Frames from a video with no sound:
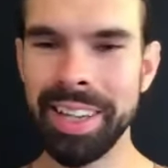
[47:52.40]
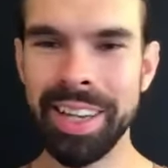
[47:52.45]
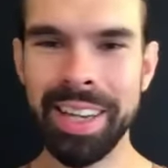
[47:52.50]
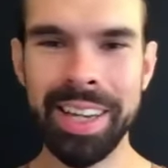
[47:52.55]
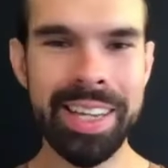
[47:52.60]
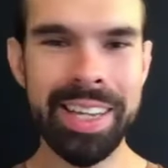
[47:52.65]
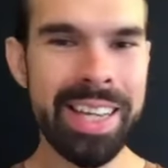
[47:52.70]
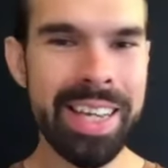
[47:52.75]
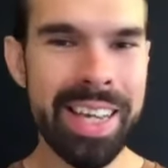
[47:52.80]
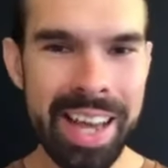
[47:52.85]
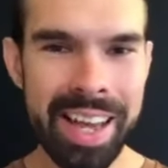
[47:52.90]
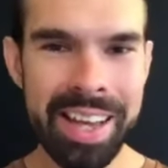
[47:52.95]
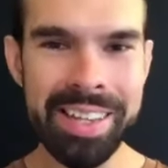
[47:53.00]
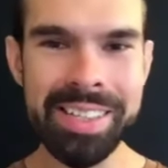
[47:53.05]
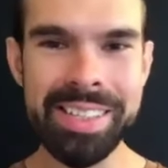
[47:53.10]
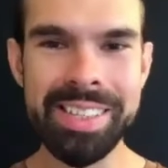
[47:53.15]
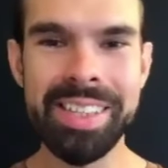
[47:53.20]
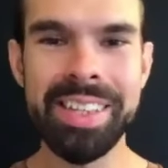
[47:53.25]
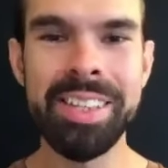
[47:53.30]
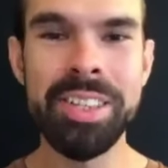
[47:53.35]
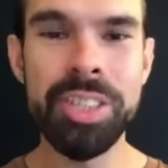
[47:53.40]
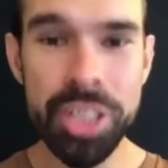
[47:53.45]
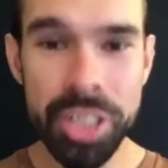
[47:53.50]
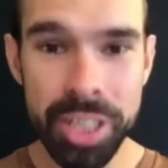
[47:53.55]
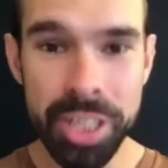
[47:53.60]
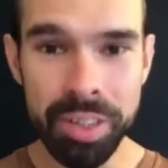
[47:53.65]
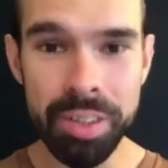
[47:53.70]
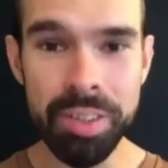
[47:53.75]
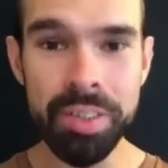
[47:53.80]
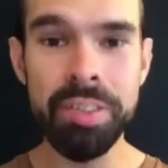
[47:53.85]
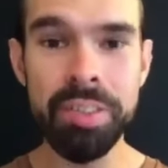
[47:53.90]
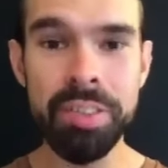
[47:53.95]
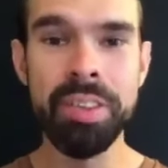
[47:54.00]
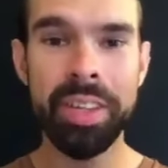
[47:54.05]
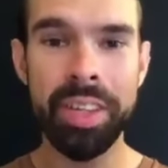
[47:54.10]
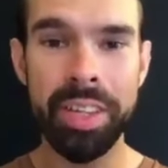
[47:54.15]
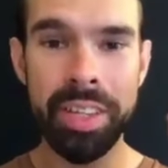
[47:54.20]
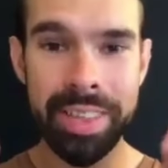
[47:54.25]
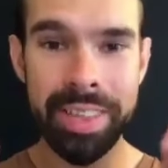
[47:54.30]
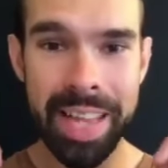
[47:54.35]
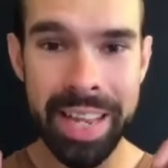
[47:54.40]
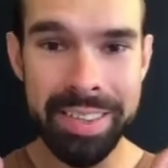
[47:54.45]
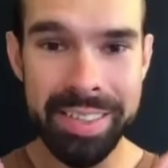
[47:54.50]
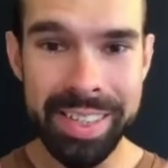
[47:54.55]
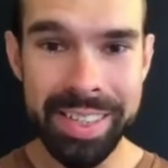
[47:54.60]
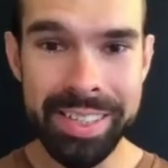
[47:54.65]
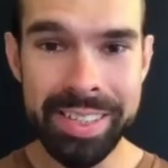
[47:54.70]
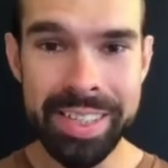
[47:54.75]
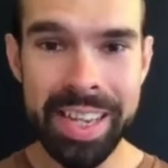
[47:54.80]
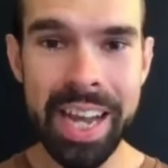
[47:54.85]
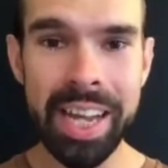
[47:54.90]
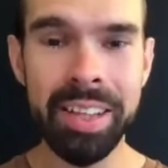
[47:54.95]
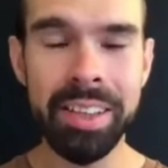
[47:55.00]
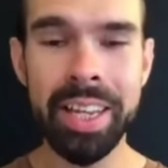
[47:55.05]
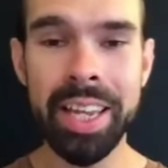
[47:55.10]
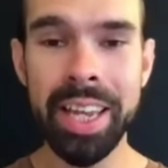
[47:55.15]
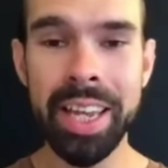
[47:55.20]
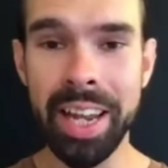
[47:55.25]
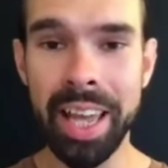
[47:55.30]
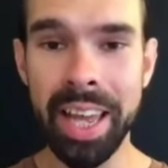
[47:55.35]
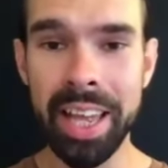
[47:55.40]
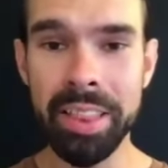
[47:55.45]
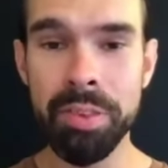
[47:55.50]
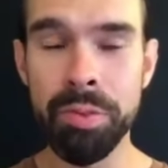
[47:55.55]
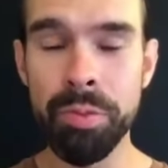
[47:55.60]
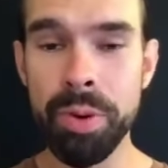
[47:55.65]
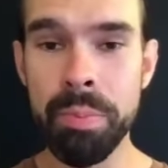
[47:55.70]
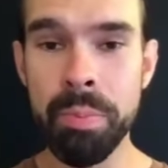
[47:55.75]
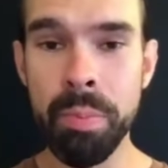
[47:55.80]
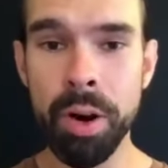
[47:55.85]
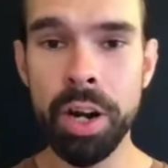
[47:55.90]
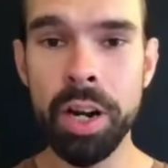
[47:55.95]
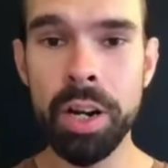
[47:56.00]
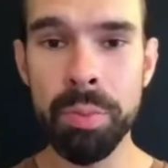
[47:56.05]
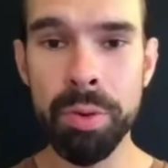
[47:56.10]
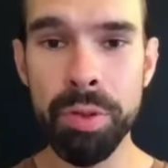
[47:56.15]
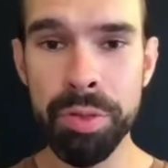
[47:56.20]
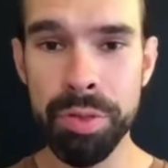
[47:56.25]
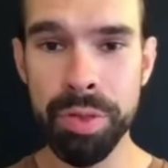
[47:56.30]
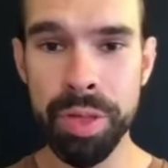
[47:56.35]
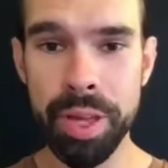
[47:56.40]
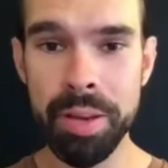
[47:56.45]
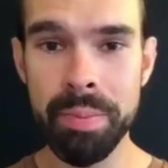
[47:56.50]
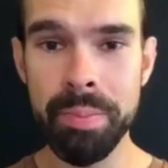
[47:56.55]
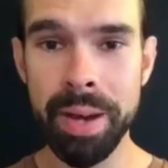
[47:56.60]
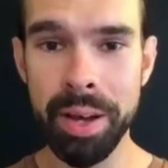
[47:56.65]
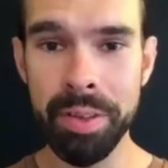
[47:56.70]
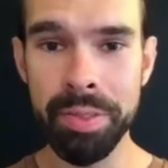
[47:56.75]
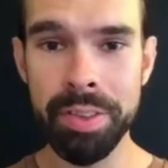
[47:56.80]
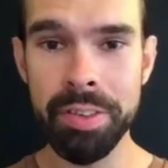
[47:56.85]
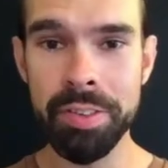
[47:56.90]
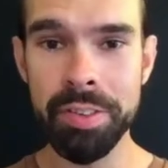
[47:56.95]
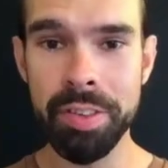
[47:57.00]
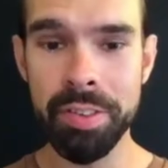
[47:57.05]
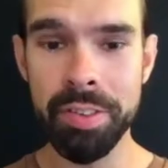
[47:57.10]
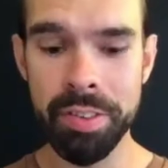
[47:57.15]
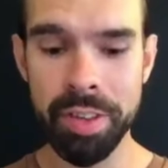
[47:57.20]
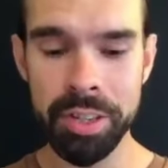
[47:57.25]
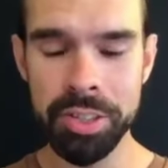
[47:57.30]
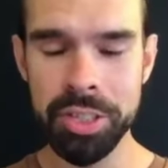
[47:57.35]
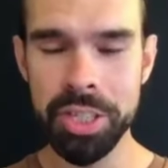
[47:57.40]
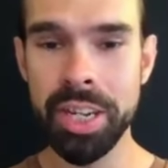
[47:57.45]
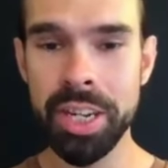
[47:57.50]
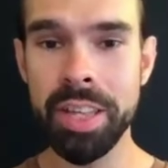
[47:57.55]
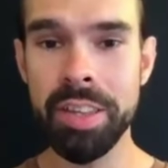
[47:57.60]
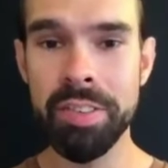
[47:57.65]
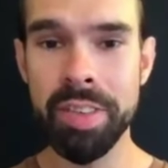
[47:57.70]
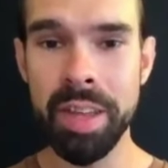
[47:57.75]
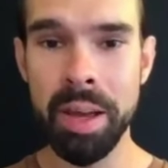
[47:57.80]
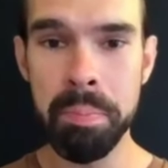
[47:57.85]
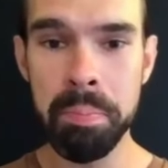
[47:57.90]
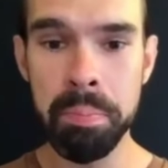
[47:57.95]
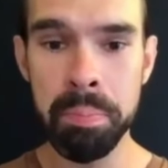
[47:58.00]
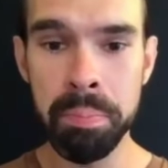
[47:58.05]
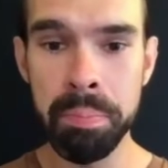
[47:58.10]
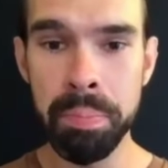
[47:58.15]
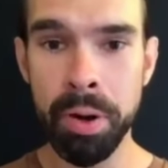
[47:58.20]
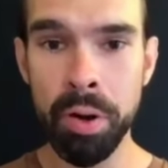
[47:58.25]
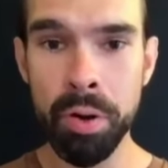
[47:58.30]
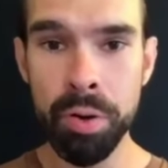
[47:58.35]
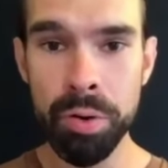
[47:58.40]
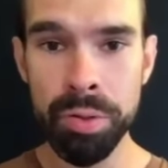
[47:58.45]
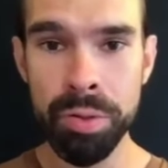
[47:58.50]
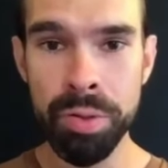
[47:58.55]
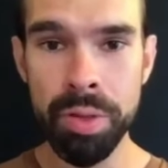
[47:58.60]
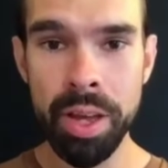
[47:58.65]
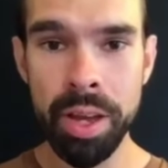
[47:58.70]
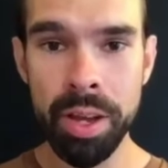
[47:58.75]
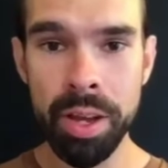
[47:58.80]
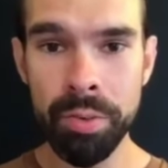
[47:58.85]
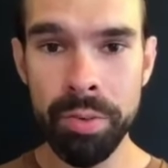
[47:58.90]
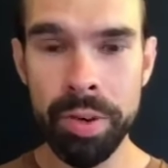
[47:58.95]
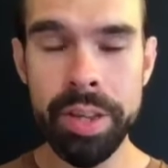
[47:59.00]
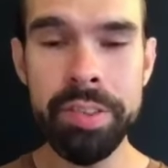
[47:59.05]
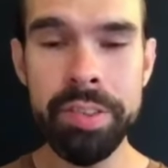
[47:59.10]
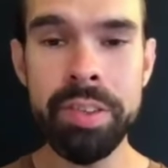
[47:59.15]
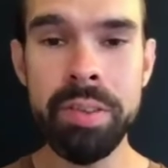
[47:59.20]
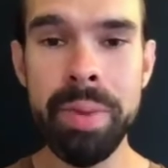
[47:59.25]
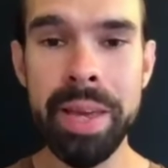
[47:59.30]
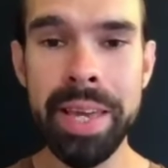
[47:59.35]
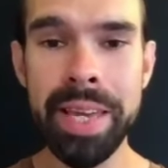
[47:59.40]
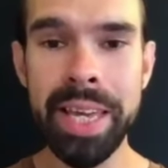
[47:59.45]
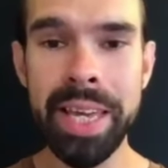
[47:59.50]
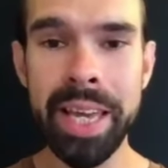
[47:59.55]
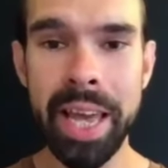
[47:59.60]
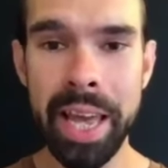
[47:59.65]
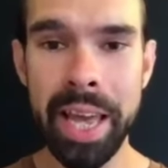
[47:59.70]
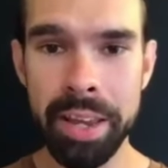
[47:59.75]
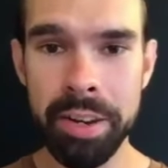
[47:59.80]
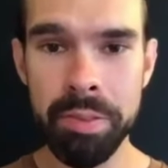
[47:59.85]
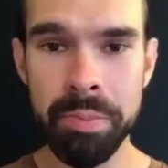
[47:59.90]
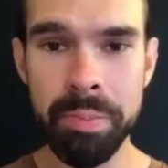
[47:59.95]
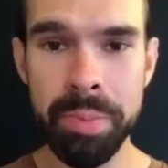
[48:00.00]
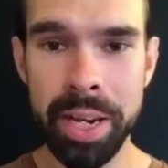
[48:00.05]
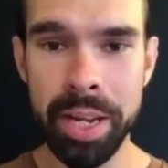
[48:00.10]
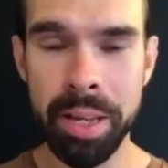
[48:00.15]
Yes, chills. That's exactly it. And the remarkable thing about this distinction is that both reason making and meaning